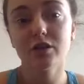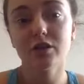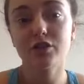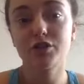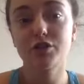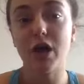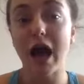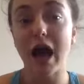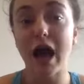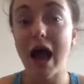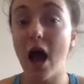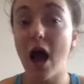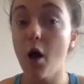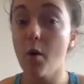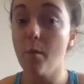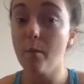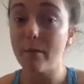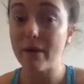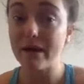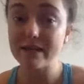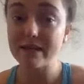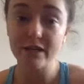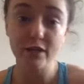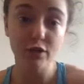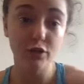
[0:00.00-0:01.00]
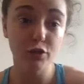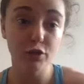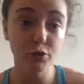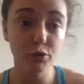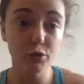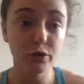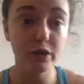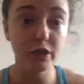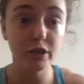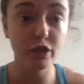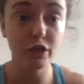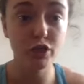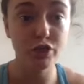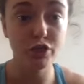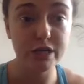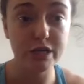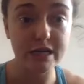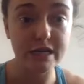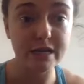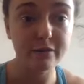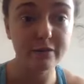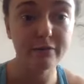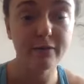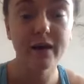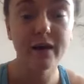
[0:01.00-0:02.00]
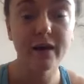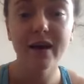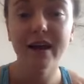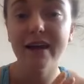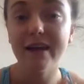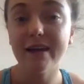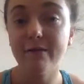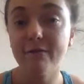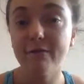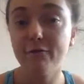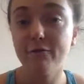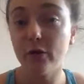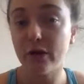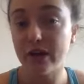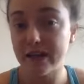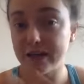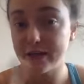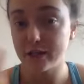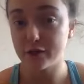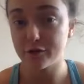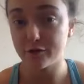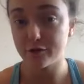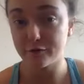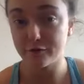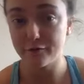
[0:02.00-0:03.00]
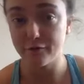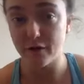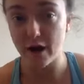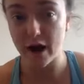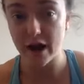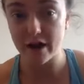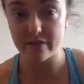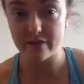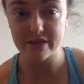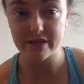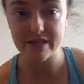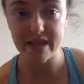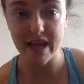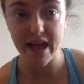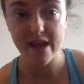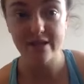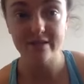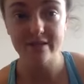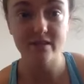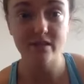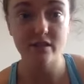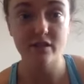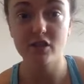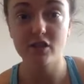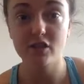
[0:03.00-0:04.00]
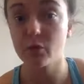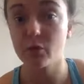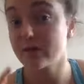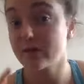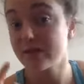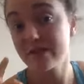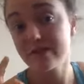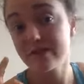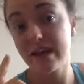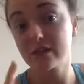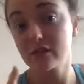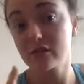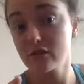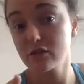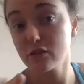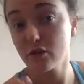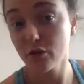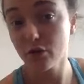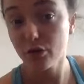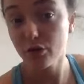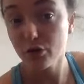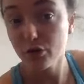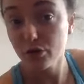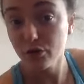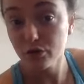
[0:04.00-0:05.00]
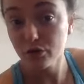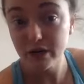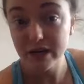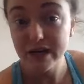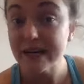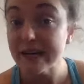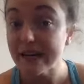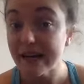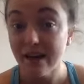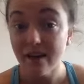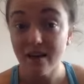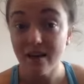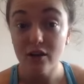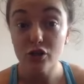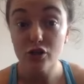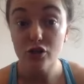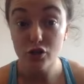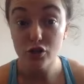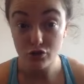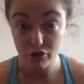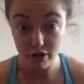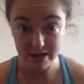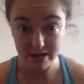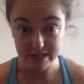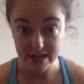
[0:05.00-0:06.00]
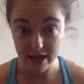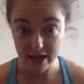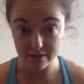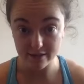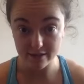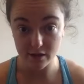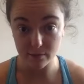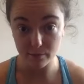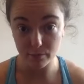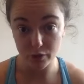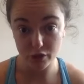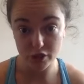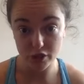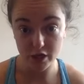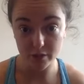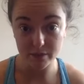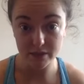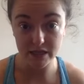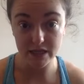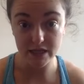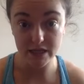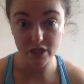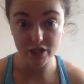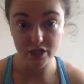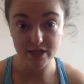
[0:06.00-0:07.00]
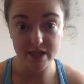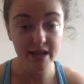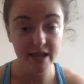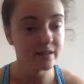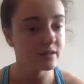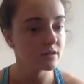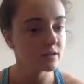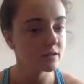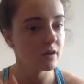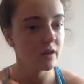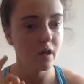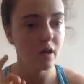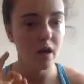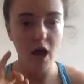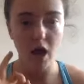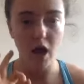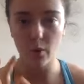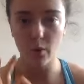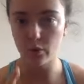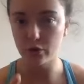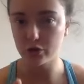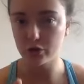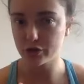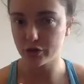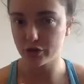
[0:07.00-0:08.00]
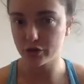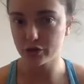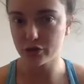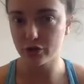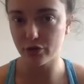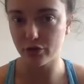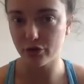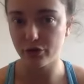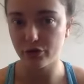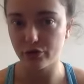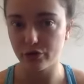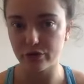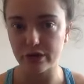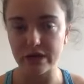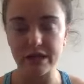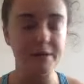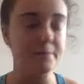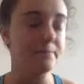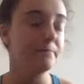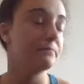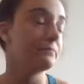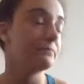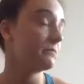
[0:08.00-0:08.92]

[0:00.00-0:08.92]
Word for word: to how many you can achieve for each five sets. So whether that's three strict handstand push-ups each set, I want you to do three.